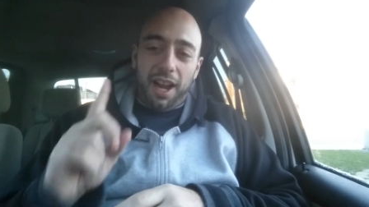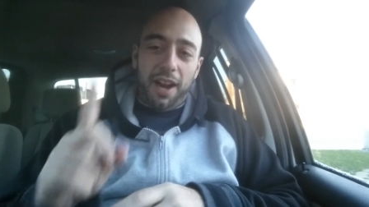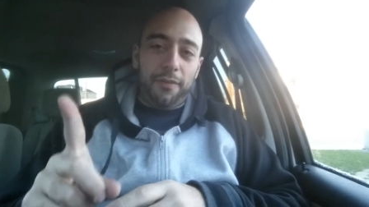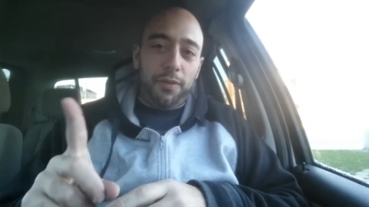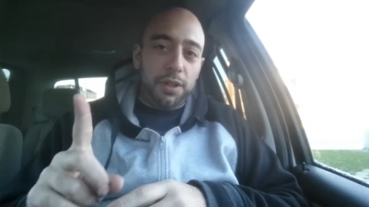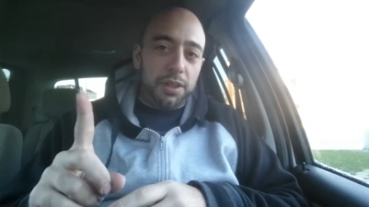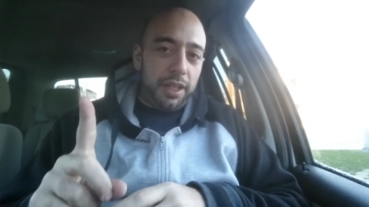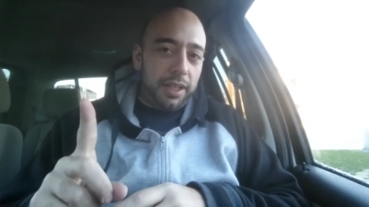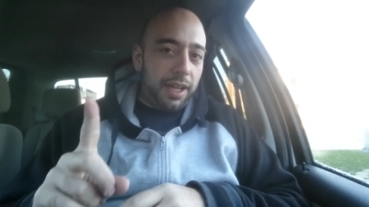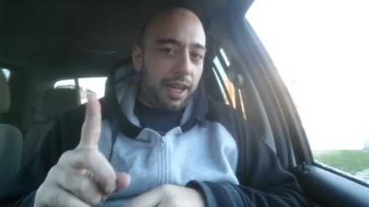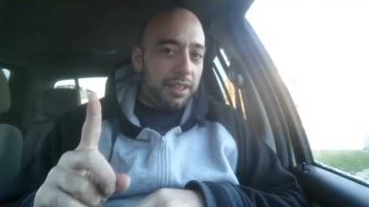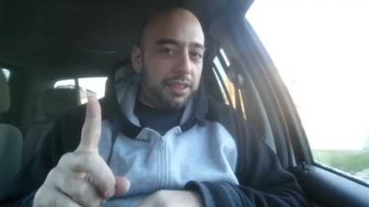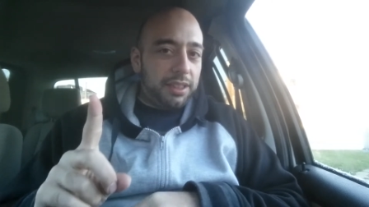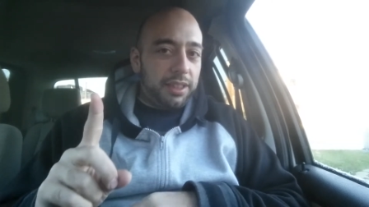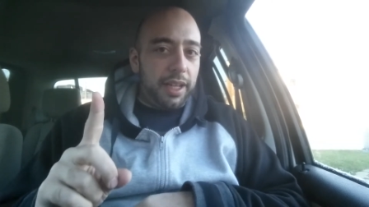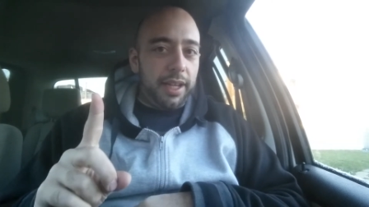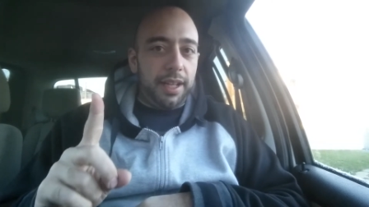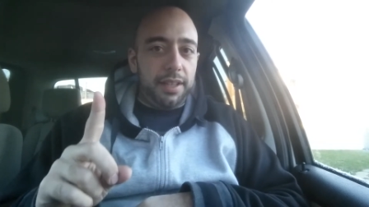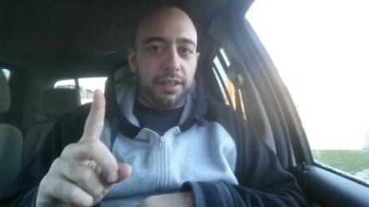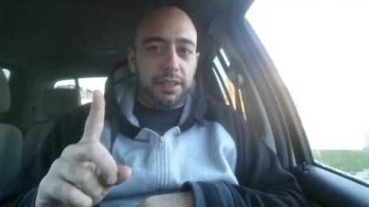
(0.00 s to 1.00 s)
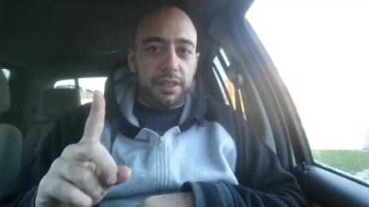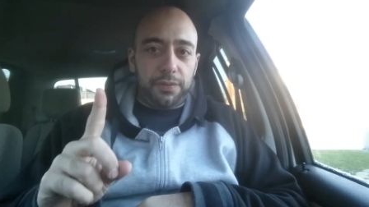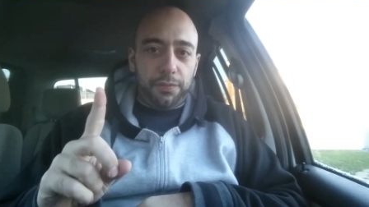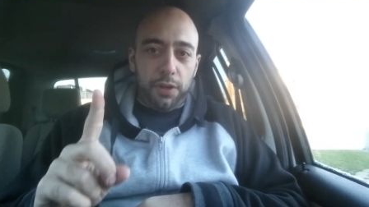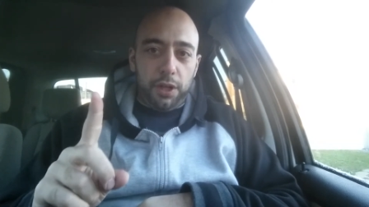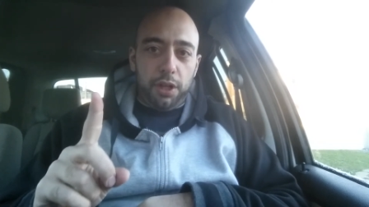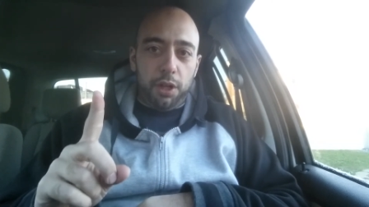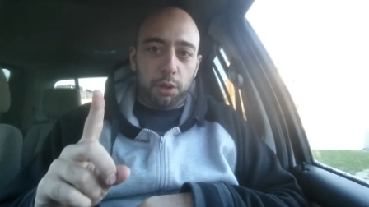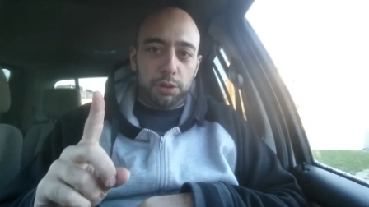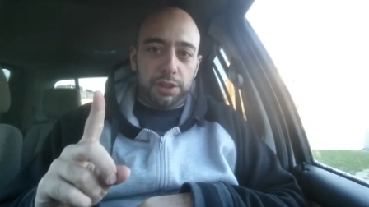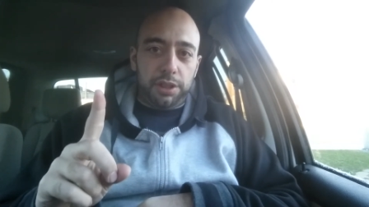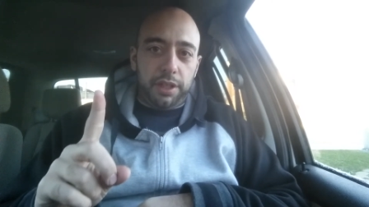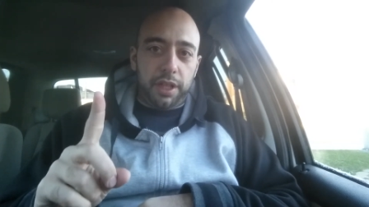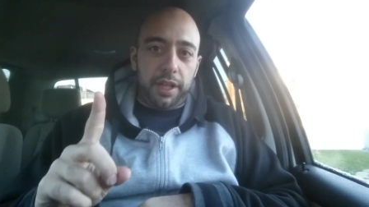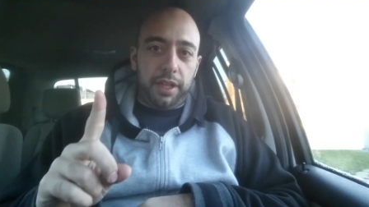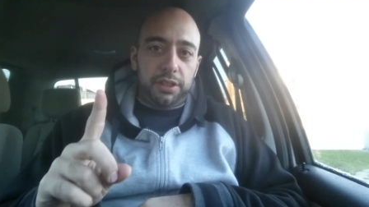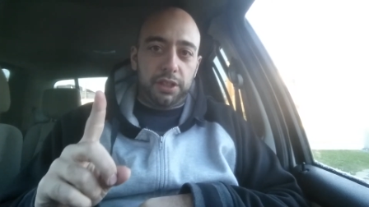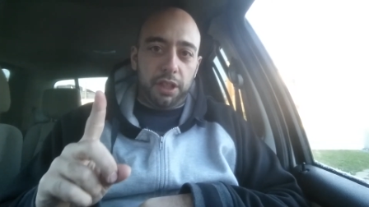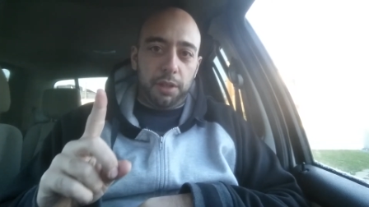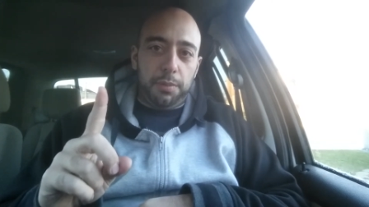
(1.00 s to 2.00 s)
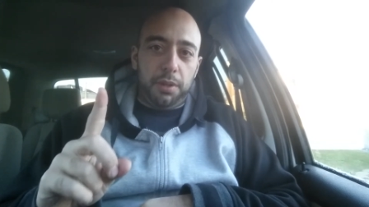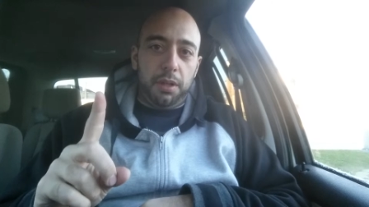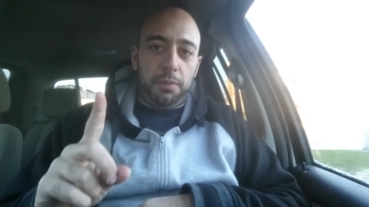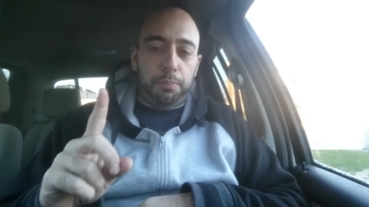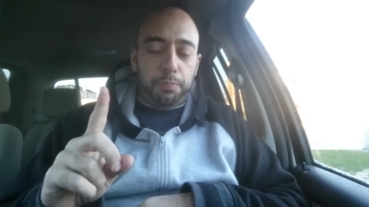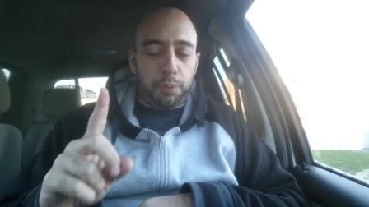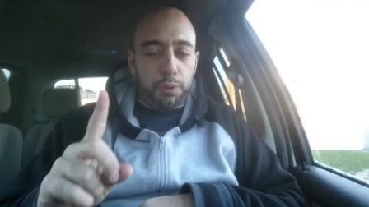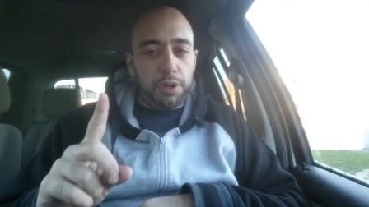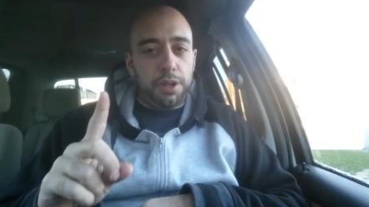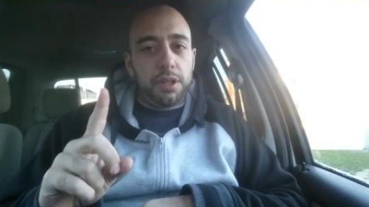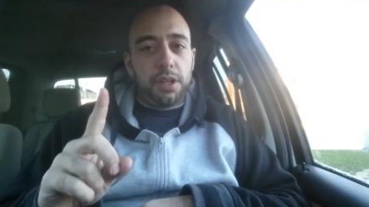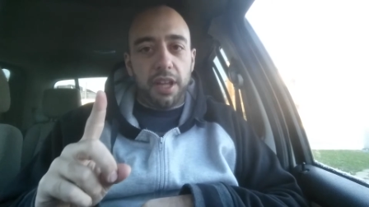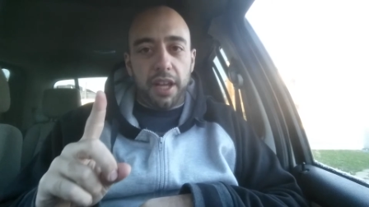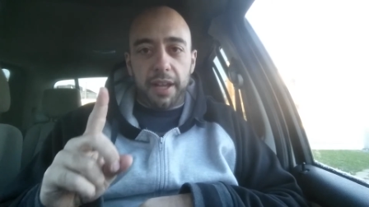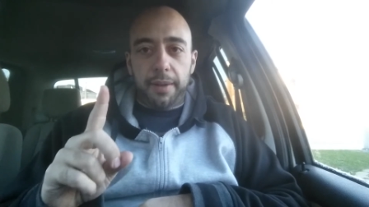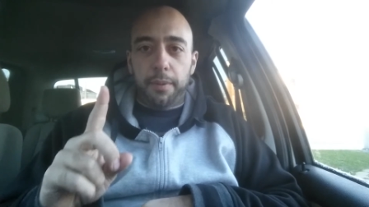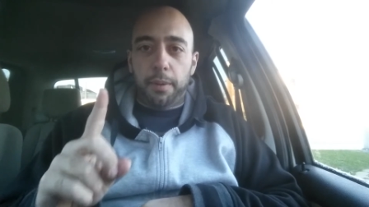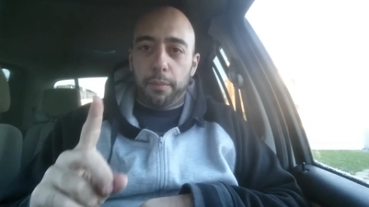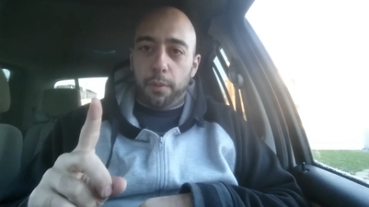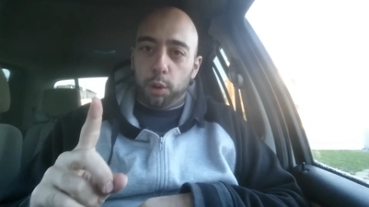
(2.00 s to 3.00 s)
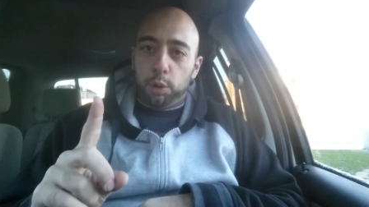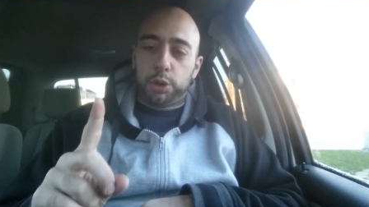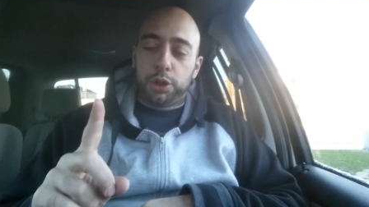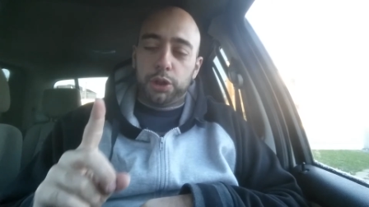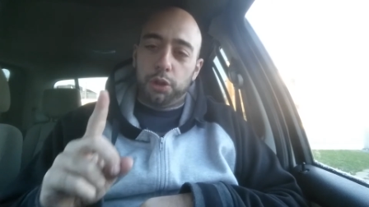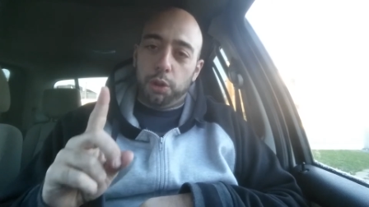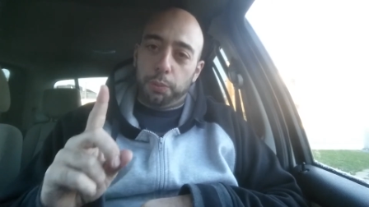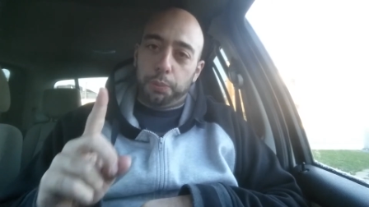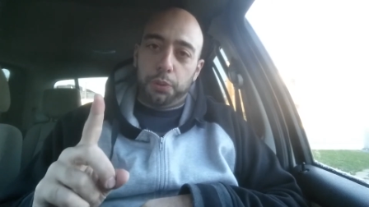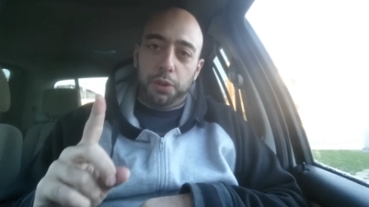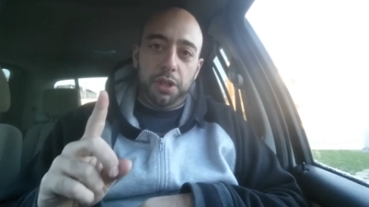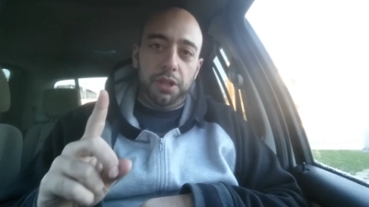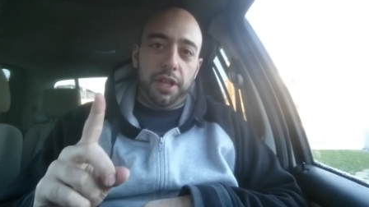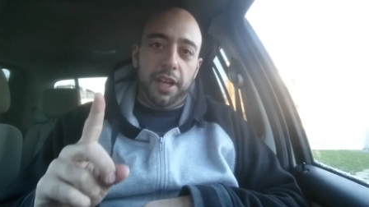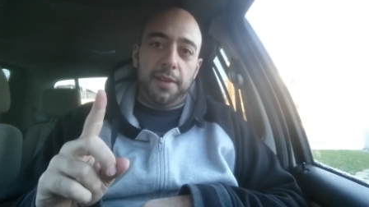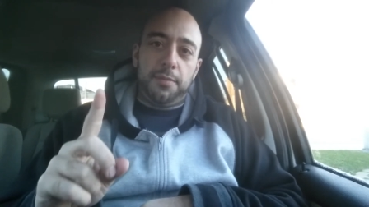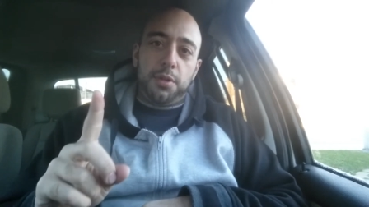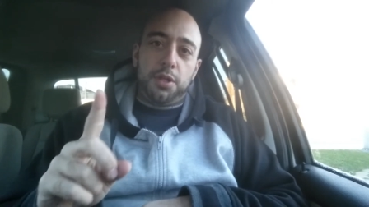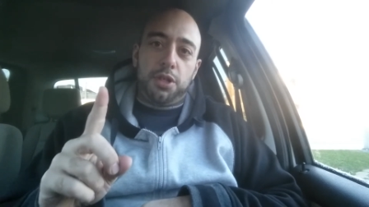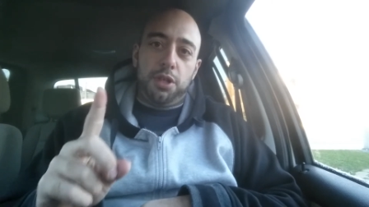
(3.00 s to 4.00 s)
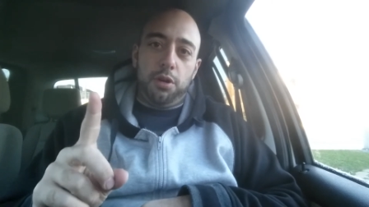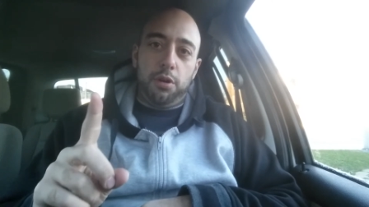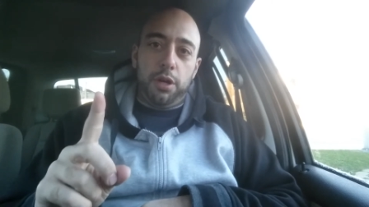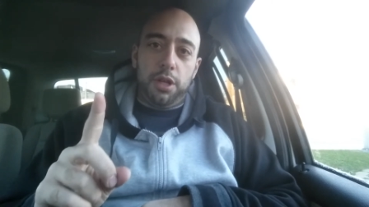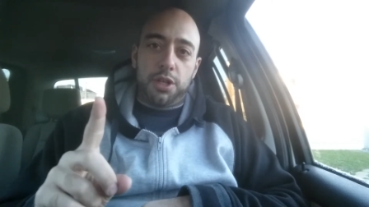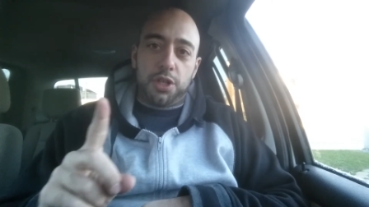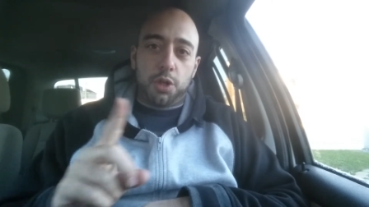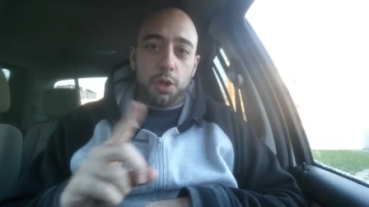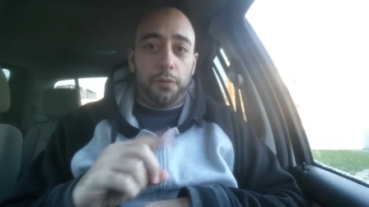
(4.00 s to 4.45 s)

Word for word: Everything I say in this video today is going to be pretty damn emotional, pretty damn serious.